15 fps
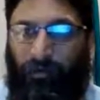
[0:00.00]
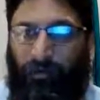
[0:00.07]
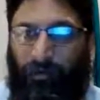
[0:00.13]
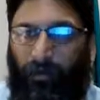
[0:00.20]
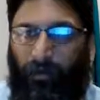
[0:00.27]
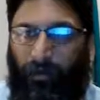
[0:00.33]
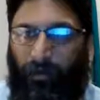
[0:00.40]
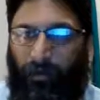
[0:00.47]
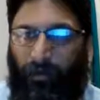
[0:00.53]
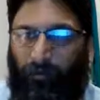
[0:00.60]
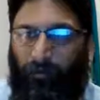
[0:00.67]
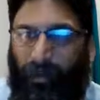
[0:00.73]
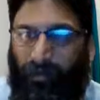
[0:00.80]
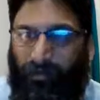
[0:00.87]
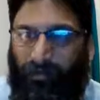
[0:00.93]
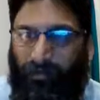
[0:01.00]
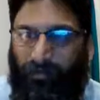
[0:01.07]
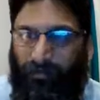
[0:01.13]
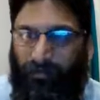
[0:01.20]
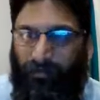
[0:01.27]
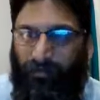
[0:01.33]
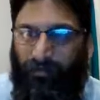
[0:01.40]
All right, everybody, this is
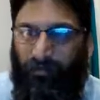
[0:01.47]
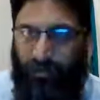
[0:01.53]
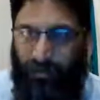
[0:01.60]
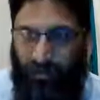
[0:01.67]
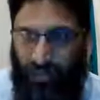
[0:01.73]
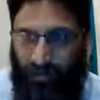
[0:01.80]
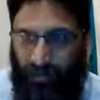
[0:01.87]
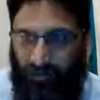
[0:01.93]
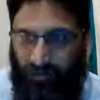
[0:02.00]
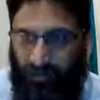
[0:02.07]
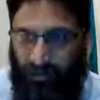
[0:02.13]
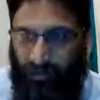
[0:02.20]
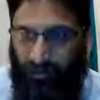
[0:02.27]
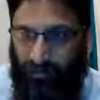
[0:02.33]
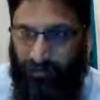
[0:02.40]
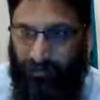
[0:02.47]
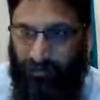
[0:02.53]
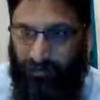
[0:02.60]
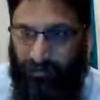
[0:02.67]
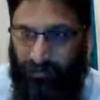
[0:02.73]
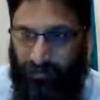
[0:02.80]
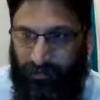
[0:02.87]
the first time I'm doing
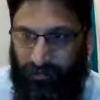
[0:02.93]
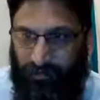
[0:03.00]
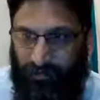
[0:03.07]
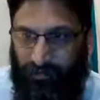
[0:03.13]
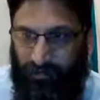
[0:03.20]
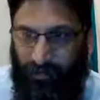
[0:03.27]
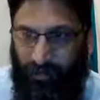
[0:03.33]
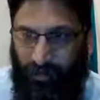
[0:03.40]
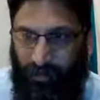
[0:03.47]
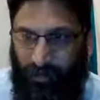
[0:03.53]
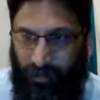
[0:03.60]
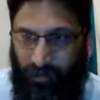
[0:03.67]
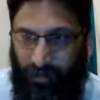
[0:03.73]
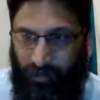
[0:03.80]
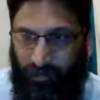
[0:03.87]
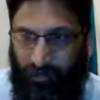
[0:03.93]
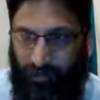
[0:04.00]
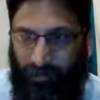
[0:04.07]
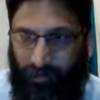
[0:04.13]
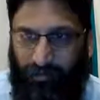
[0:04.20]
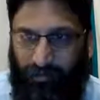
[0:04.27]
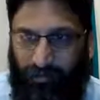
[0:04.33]
this, so I
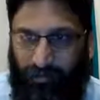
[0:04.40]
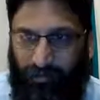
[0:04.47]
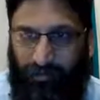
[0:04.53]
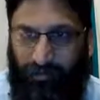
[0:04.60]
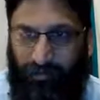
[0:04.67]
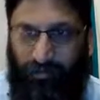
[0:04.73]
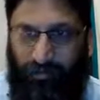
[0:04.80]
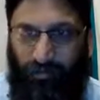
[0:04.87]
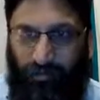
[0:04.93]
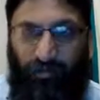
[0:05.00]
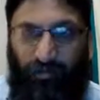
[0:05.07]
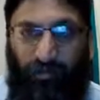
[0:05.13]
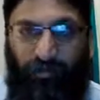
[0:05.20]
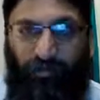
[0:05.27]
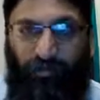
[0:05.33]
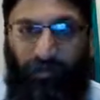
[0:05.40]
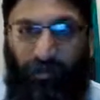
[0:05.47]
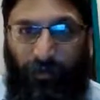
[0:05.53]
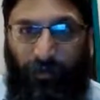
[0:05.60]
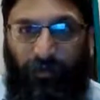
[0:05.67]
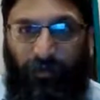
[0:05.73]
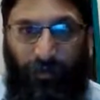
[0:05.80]
assume there might be some
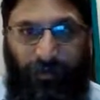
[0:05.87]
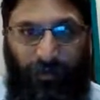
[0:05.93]
technical